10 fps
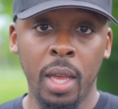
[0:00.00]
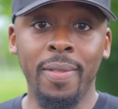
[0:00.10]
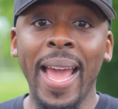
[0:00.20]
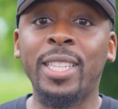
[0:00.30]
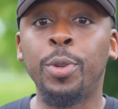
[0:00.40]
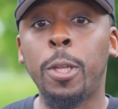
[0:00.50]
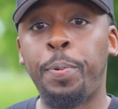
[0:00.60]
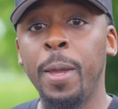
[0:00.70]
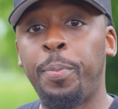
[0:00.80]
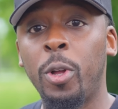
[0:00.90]
And that's what the
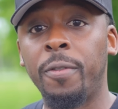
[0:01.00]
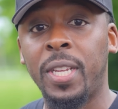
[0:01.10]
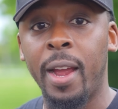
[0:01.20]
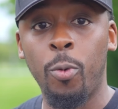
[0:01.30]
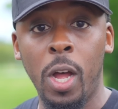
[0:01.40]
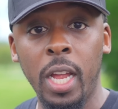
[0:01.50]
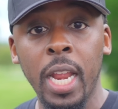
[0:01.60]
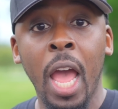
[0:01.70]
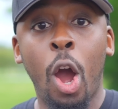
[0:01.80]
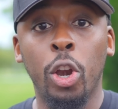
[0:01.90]
people of
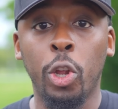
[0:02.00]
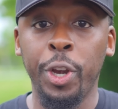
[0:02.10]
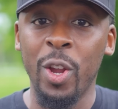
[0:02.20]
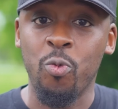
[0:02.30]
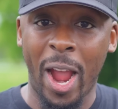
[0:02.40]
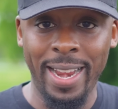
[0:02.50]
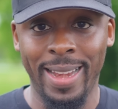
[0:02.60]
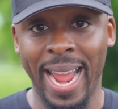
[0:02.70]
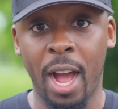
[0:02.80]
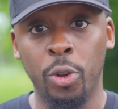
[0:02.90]
Taiwan are learning right
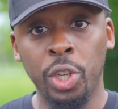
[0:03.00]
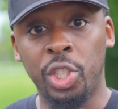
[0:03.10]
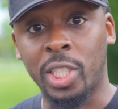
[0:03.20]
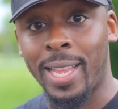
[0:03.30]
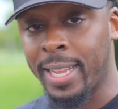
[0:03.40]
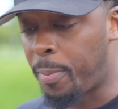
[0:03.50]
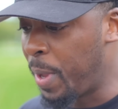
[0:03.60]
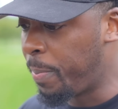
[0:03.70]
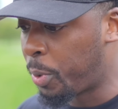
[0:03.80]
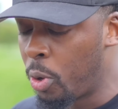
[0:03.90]
now, just like the
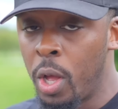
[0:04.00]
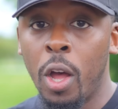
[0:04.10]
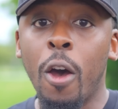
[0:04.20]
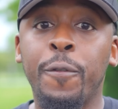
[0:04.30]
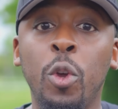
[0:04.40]
people of